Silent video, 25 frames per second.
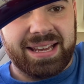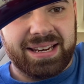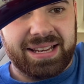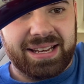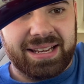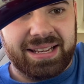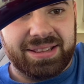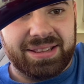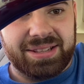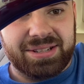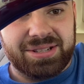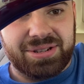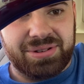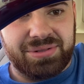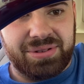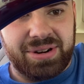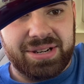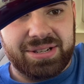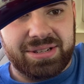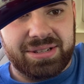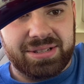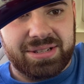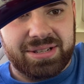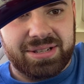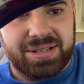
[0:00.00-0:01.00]
the
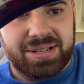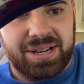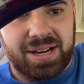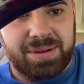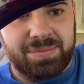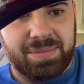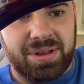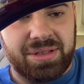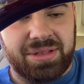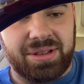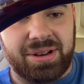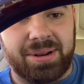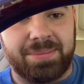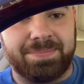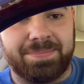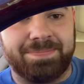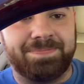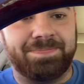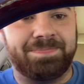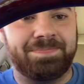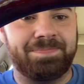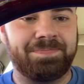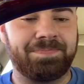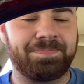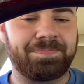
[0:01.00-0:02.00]
serrations cut my thumb.
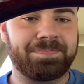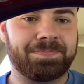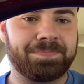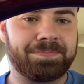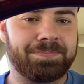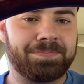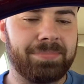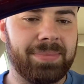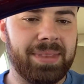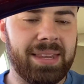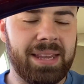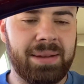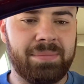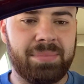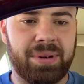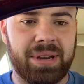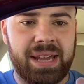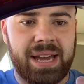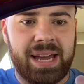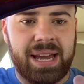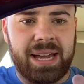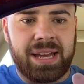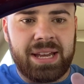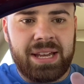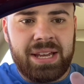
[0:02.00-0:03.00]
But
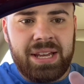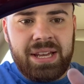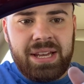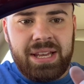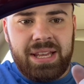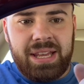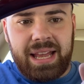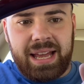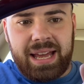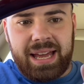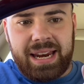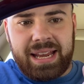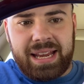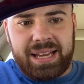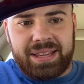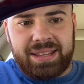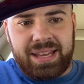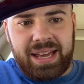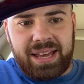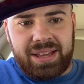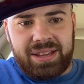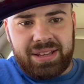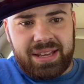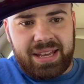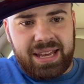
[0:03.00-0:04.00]
yeah, you got to get
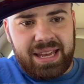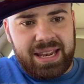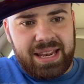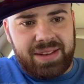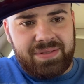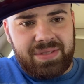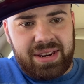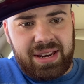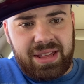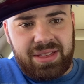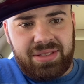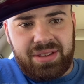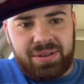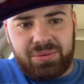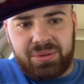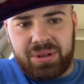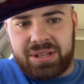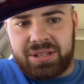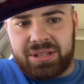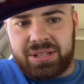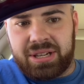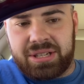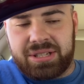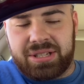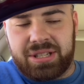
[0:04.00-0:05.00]
that. You can't have anything
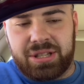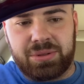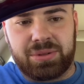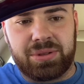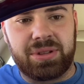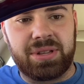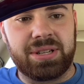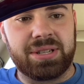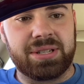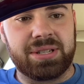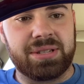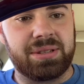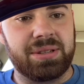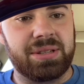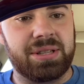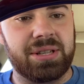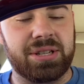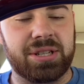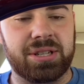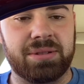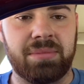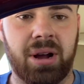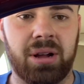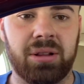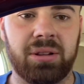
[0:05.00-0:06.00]
really touching those. So
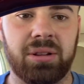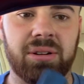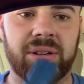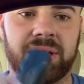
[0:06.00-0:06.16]
these small little